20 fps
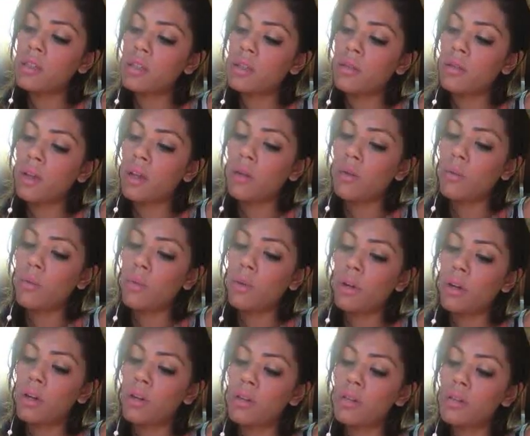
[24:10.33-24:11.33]
and
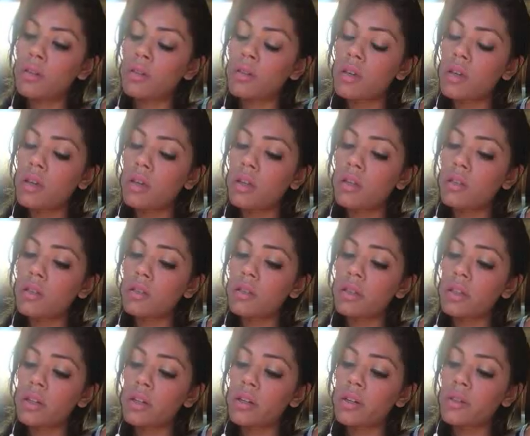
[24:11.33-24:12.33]
words and
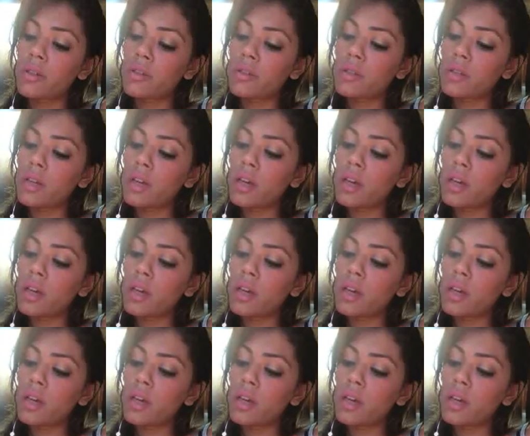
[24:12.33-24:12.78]
slurs.